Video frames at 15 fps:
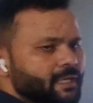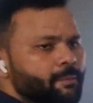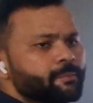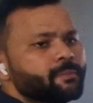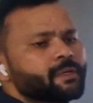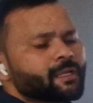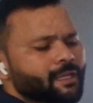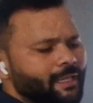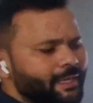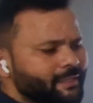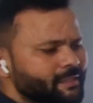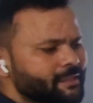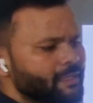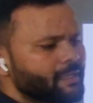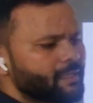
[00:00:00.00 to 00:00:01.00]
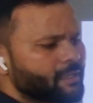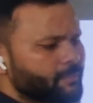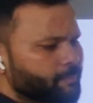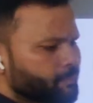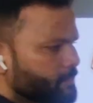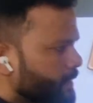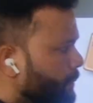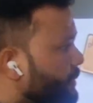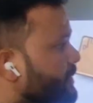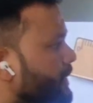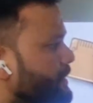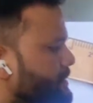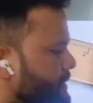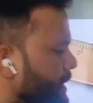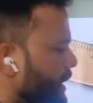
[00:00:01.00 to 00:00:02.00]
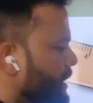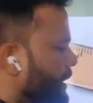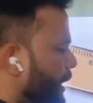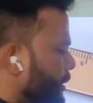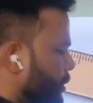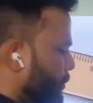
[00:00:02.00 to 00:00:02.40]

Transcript: some like the meter scale kind